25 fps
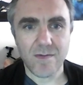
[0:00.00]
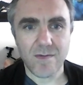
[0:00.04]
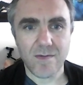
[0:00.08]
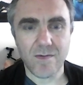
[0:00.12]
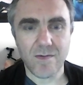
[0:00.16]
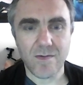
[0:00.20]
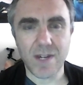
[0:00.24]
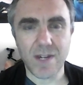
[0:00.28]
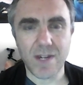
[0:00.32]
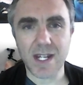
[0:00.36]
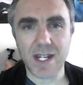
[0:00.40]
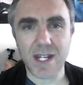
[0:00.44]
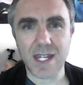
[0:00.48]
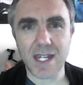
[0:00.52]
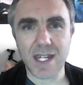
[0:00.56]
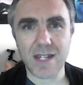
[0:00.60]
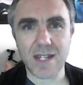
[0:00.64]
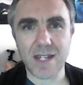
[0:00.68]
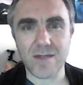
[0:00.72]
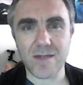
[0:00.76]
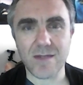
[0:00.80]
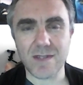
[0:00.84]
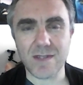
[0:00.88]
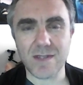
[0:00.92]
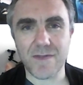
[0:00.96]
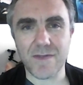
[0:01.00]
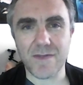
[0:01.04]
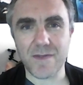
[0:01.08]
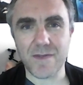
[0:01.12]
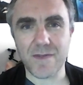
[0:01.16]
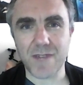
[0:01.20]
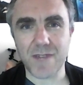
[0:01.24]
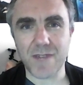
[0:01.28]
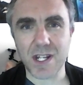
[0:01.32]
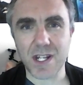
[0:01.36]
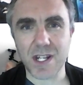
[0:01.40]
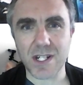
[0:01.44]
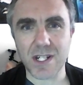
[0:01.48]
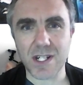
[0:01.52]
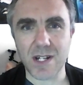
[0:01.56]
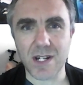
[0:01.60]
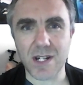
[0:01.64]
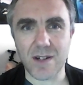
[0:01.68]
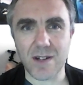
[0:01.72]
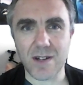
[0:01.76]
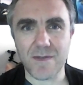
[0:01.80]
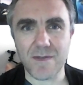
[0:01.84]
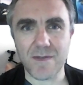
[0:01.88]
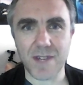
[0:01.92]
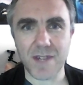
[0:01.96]
reading, or different fiction and
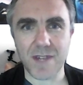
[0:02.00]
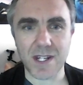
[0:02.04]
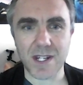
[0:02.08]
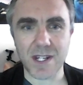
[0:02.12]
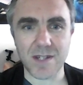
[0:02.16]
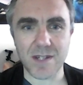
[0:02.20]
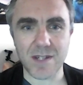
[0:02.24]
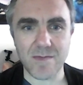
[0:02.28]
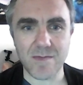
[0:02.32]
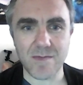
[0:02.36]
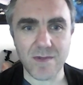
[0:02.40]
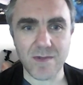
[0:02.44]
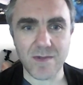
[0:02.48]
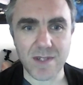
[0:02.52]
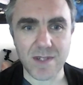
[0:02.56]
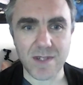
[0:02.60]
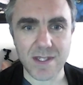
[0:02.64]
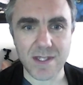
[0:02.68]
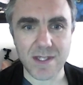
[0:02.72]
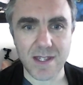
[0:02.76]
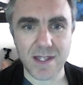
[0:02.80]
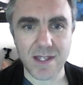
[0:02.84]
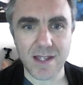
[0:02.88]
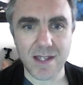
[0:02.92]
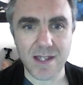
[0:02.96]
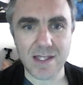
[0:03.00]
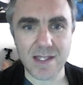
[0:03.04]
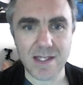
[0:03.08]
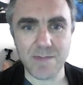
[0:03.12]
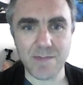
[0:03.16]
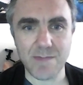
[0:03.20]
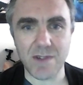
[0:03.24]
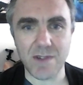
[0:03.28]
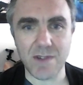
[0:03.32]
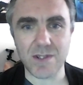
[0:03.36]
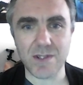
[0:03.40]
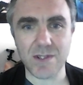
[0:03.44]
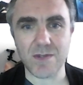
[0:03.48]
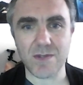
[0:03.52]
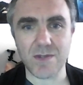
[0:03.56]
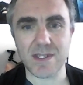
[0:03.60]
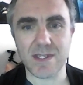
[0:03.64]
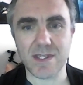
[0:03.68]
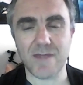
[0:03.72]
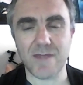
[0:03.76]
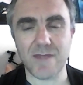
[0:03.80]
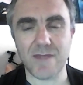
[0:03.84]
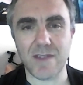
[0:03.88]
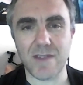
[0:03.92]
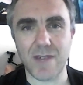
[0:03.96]
non fiction books, spiritual
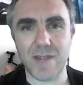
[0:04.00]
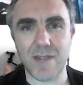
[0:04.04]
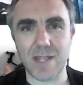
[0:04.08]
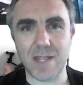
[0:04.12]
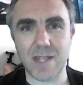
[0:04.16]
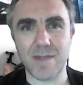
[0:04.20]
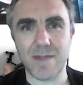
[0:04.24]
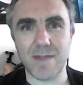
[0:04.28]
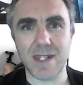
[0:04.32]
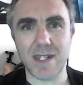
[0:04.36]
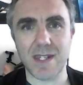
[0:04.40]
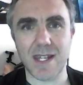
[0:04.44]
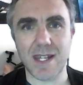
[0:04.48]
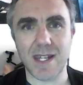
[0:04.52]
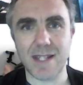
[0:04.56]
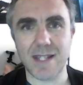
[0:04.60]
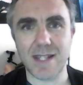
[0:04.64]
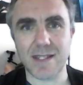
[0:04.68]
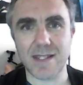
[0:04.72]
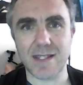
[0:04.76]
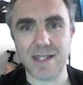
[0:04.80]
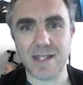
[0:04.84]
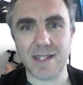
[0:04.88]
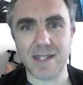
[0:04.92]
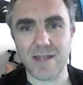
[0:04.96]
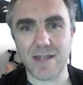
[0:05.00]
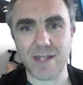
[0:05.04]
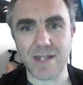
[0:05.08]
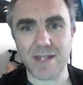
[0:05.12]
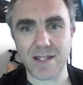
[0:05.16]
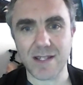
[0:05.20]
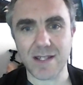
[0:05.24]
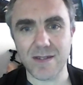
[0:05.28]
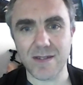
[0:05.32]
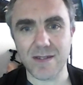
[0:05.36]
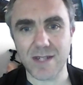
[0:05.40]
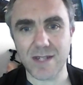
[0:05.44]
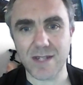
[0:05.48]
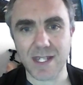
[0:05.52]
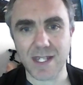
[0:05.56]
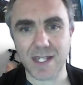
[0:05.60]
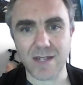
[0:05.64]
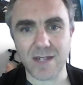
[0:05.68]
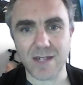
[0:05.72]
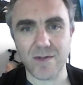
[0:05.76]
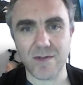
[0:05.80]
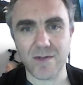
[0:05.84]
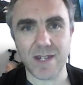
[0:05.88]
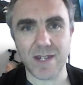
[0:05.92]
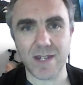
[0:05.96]
self development and esoteric learning,
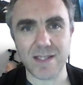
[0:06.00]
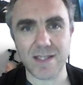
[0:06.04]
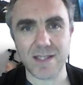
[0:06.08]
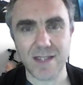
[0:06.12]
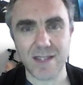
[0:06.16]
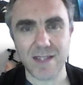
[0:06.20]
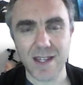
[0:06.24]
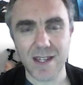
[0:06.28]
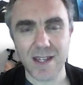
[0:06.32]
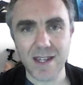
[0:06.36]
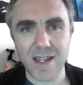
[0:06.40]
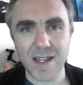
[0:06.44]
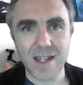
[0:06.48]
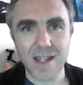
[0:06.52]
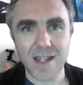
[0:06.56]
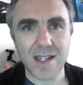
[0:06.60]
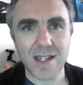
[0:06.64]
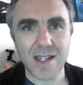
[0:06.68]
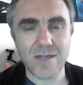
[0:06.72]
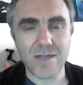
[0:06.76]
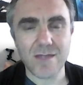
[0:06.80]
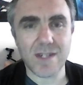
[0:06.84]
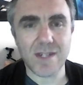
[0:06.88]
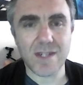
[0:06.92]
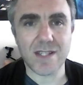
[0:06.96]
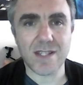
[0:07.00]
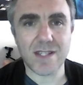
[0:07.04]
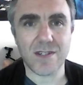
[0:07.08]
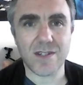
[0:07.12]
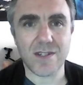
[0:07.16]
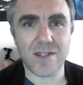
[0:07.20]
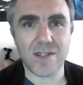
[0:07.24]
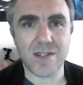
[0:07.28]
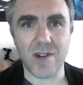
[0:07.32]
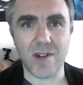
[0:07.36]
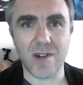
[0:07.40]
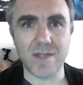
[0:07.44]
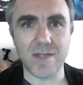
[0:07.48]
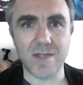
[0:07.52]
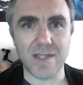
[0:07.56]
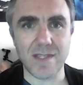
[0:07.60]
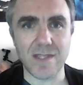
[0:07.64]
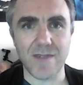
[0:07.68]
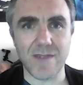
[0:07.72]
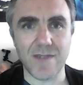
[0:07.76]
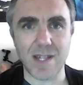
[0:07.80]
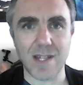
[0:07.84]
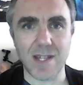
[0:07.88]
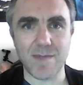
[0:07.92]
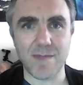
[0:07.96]
always looking to grow and
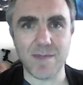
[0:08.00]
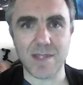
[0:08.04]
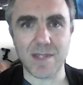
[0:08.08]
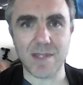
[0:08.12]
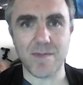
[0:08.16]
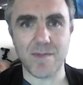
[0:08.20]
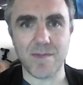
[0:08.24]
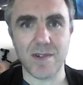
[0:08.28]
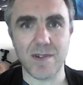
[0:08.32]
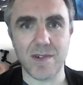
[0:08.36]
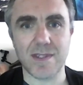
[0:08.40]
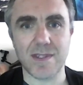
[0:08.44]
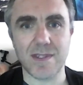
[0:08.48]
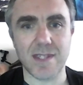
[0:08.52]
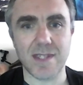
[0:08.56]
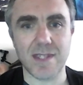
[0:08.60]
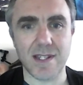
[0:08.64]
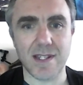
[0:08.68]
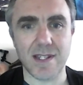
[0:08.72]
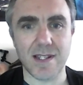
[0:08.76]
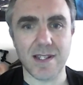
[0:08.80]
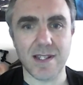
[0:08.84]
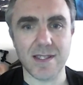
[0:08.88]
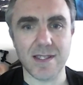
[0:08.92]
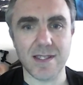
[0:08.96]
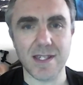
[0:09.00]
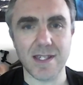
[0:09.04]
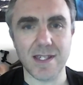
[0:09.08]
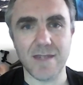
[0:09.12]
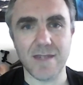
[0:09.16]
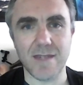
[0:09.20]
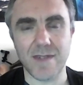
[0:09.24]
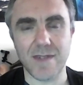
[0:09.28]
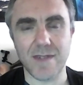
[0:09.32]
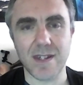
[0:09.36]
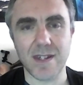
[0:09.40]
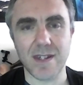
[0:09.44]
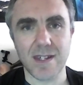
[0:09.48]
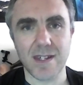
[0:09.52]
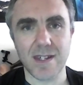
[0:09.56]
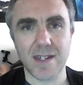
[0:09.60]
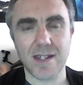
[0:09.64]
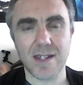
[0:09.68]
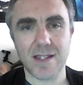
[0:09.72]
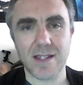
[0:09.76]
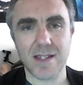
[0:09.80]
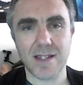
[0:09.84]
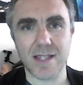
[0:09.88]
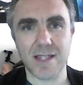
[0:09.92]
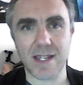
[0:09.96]
develop as a person, leave a
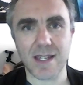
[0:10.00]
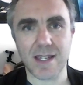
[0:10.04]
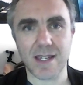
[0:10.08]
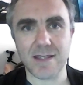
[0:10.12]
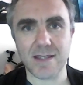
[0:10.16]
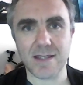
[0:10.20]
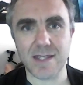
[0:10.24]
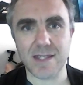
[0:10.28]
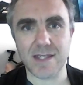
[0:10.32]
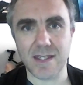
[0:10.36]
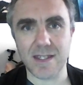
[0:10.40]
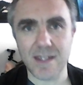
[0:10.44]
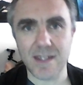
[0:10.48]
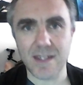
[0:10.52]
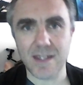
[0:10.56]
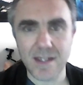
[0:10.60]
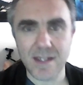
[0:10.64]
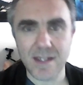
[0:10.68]
legacy,